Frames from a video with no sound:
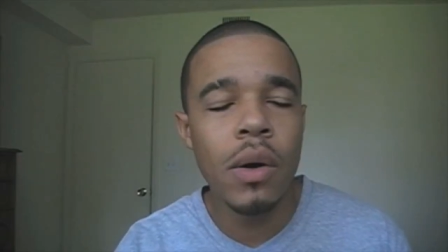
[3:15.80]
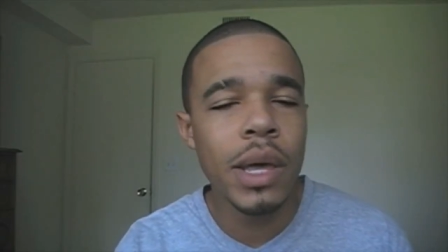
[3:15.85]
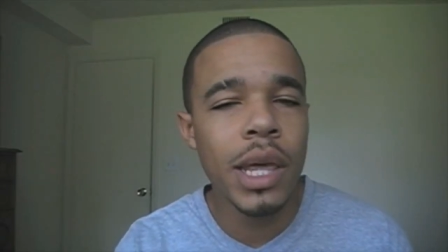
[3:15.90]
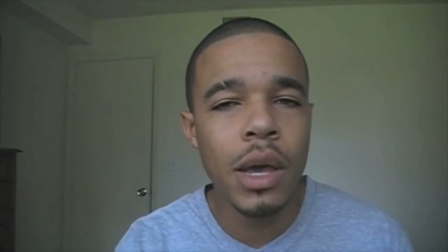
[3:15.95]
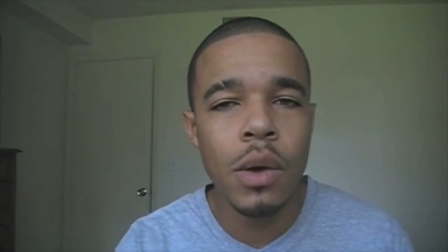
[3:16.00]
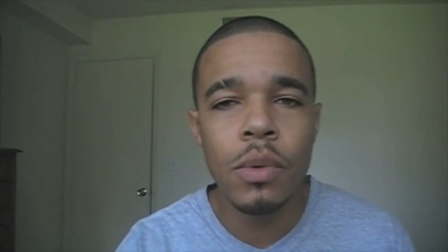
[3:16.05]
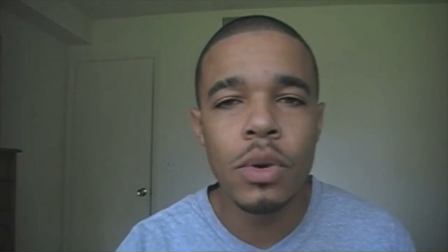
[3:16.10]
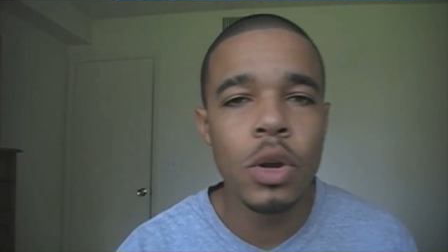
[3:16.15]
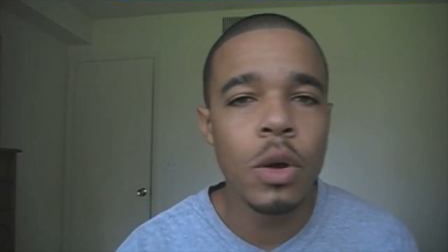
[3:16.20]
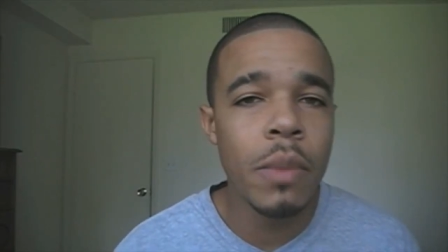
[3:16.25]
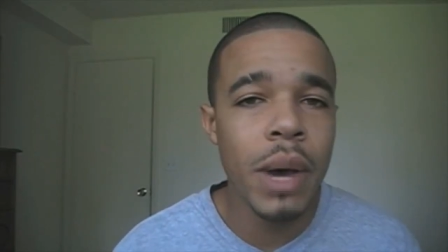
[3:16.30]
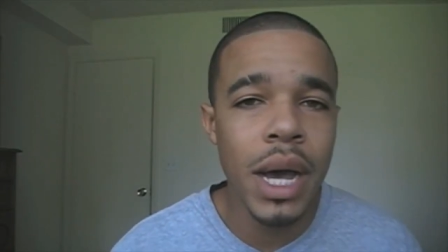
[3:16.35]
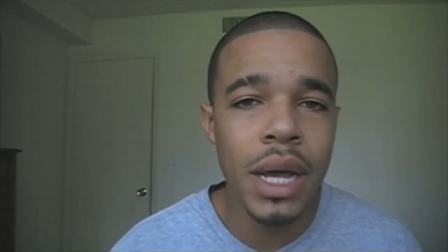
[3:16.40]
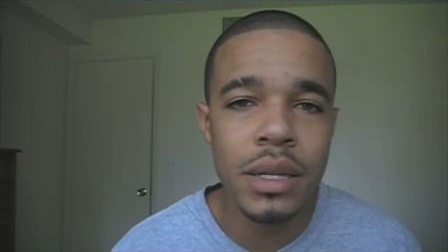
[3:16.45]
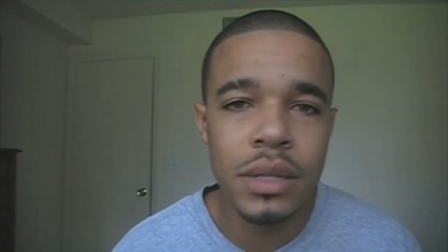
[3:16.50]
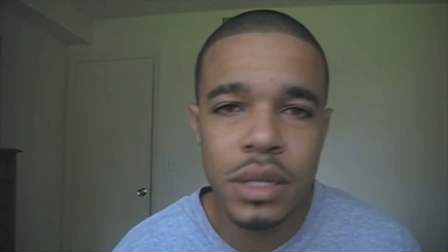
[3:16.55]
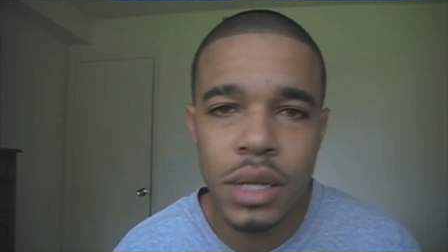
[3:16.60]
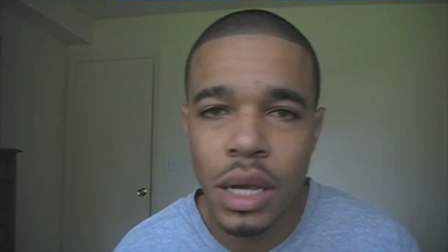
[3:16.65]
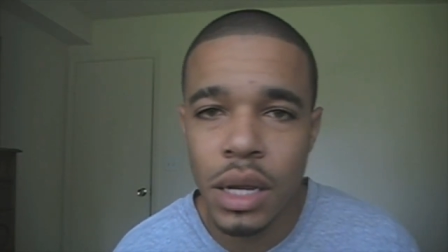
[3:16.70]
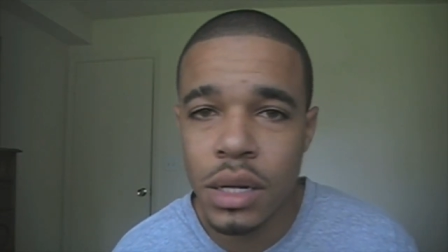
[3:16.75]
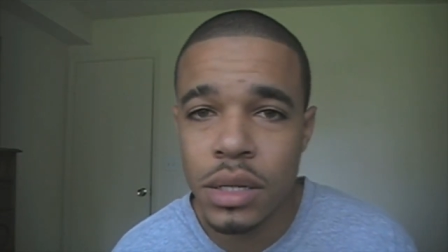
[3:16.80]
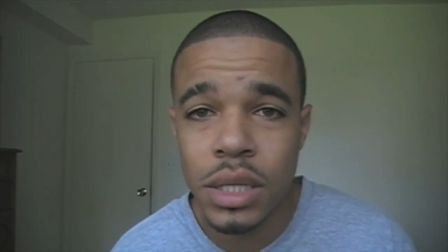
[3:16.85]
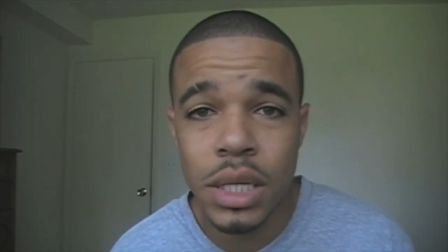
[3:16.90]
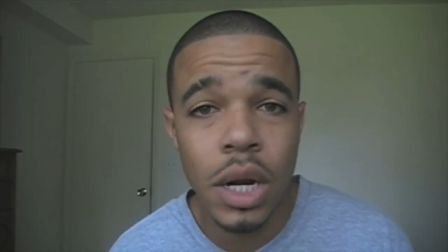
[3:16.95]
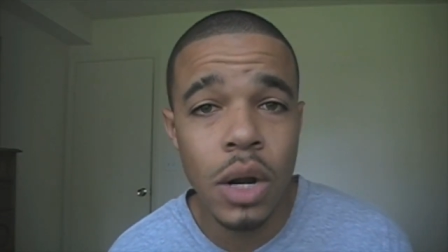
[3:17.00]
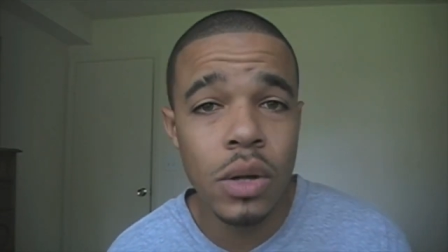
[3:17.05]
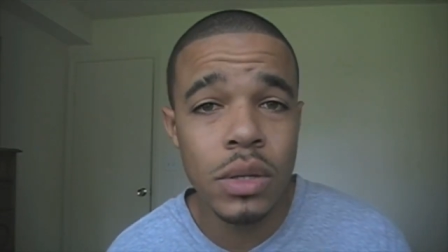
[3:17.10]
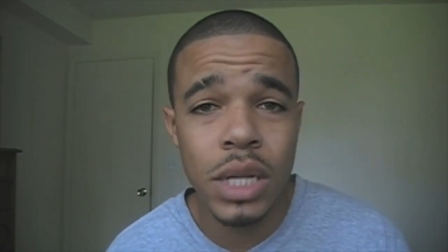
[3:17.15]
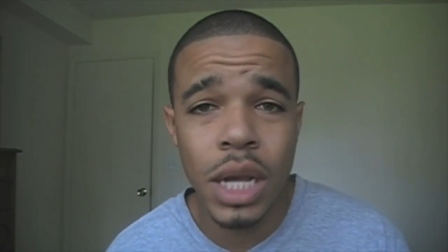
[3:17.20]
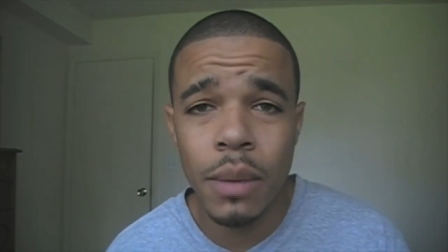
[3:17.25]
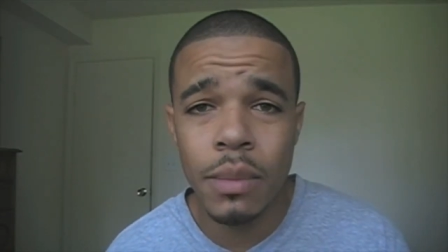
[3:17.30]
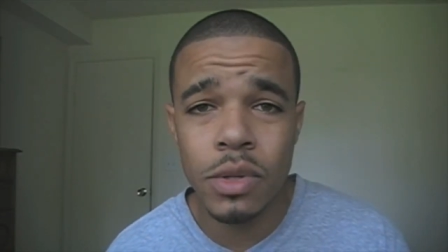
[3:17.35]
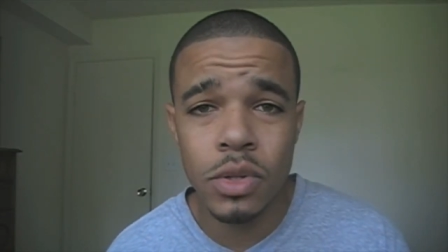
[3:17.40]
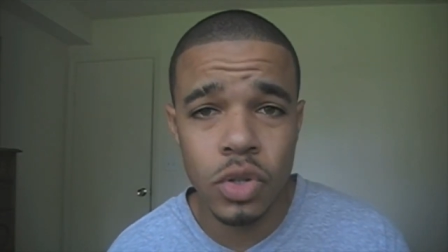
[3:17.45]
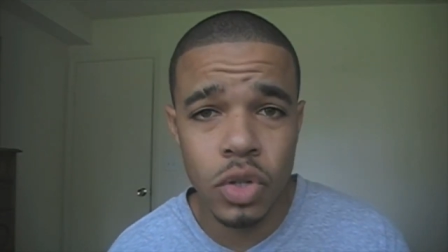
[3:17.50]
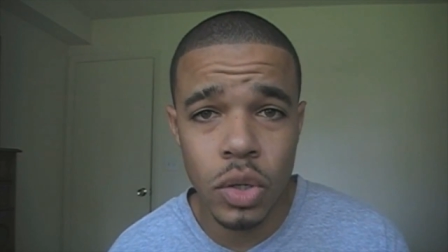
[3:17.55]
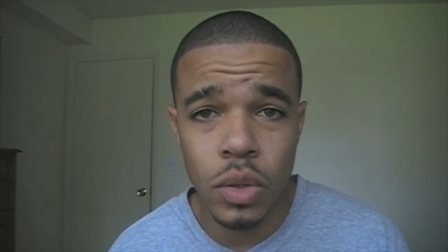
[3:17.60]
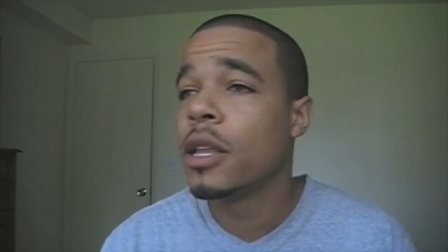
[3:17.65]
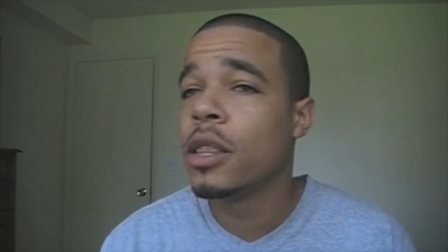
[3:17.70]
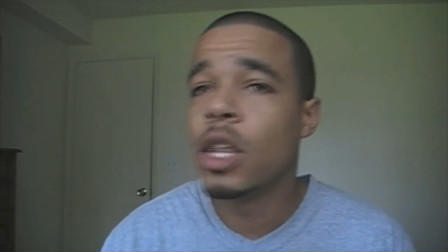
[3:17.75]
don't care what nobody say, the stereotype is
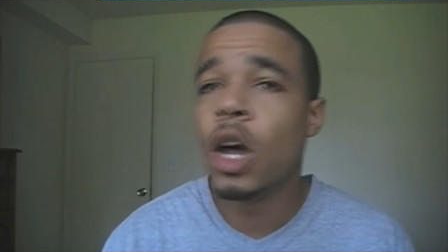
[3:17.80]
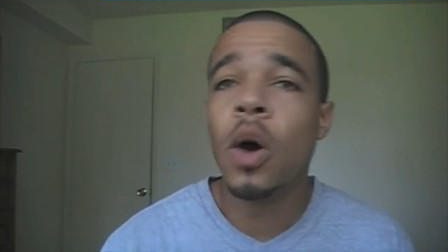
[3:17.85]
true.